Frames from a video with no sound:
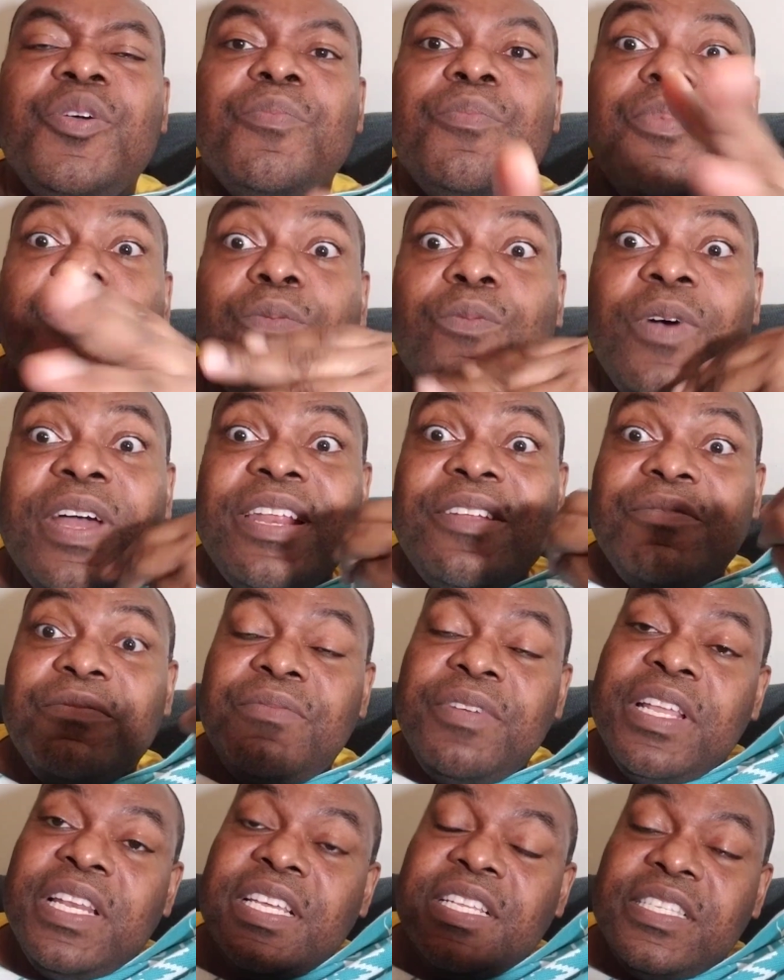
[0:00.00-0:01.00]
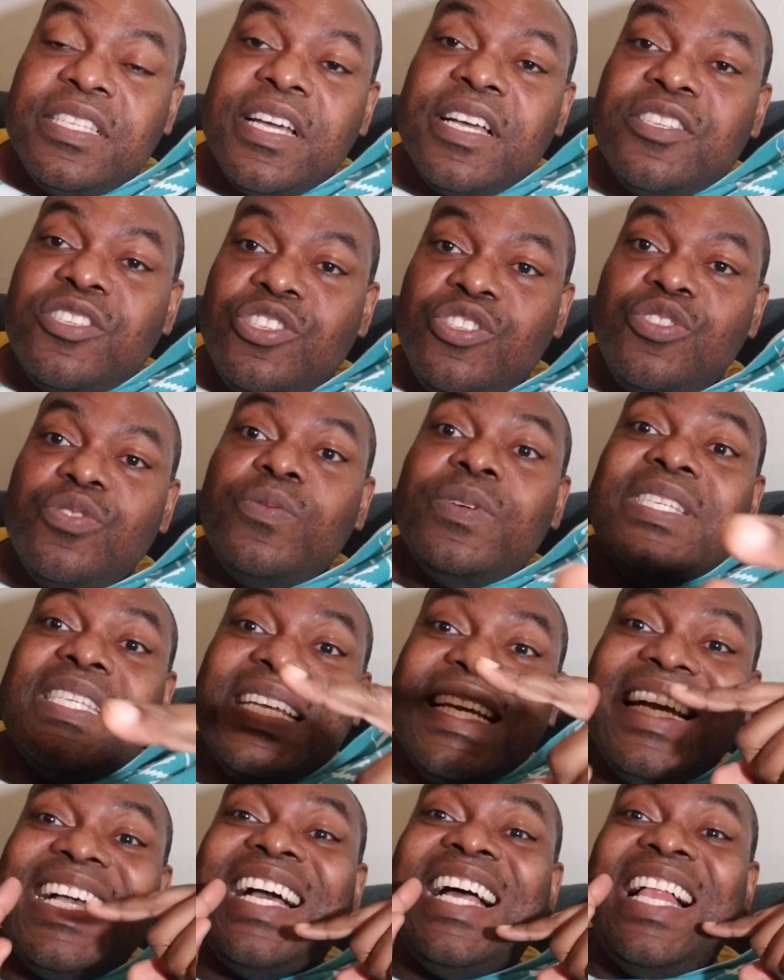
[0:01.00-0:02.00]
But what it really does do is
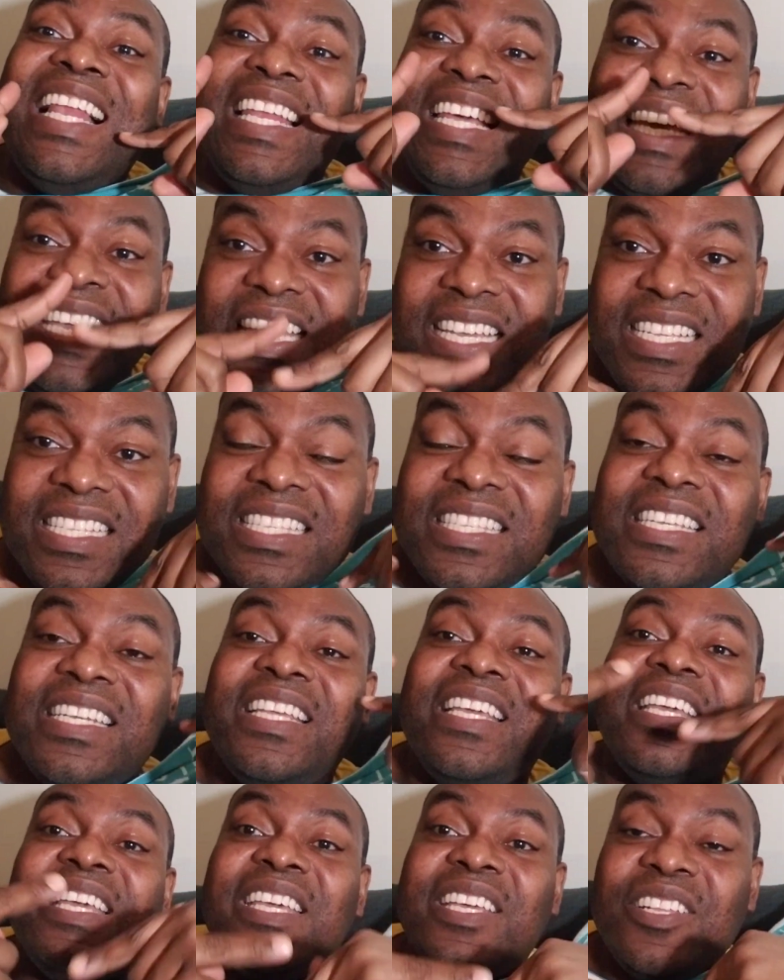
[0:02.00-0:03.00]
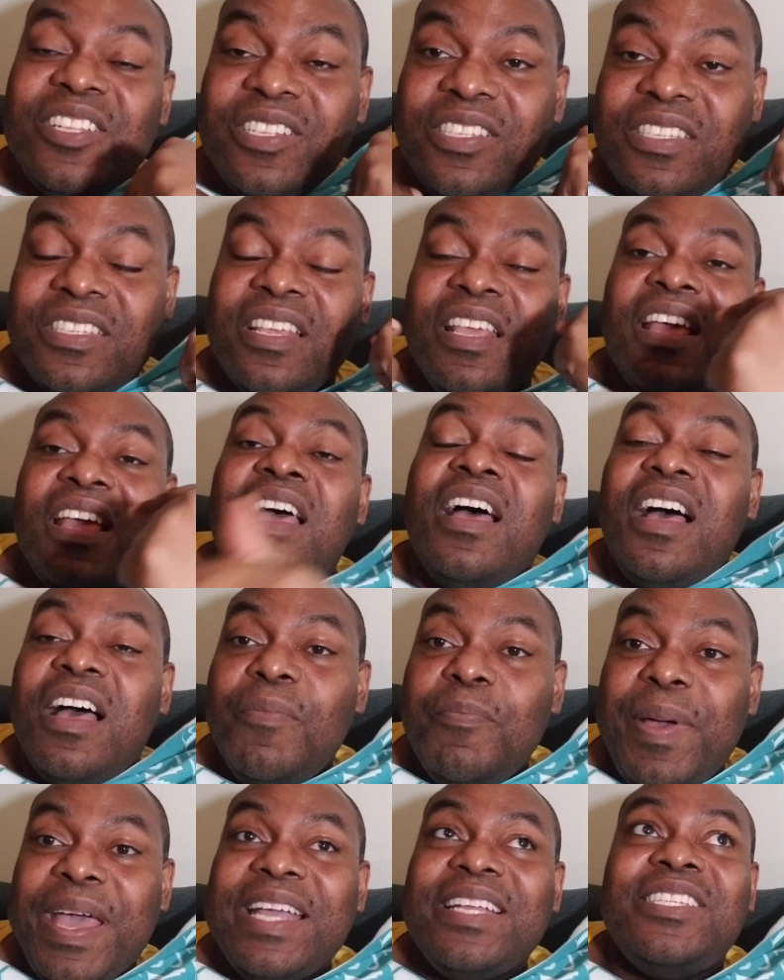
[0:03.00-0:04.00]
it cleans and kills
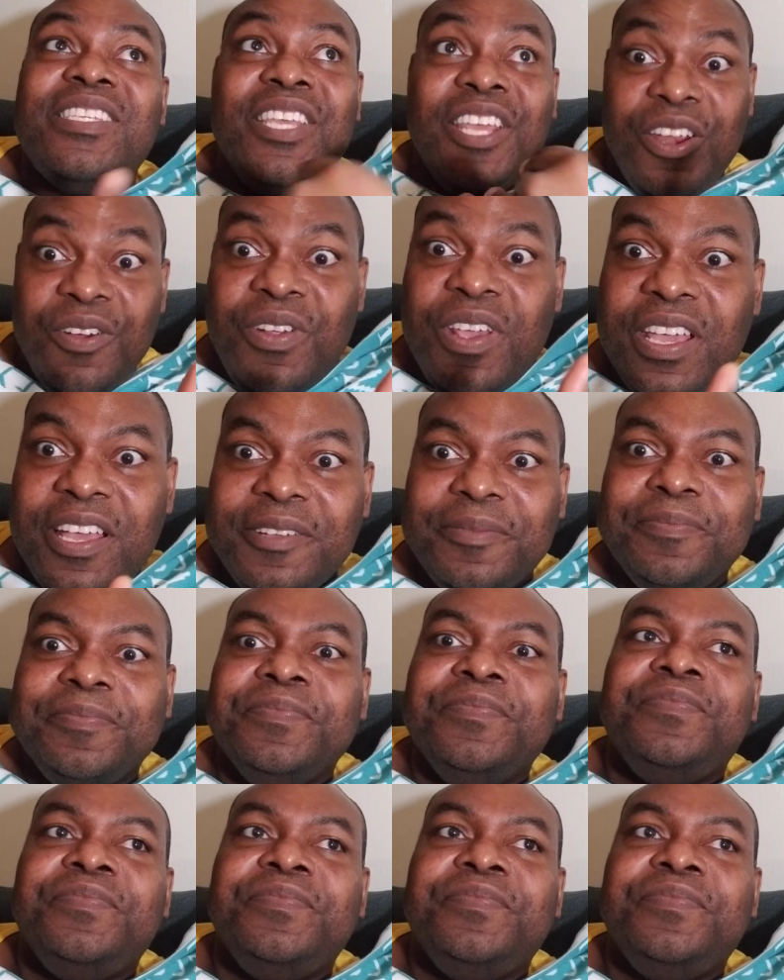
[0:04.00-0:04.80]
bacteria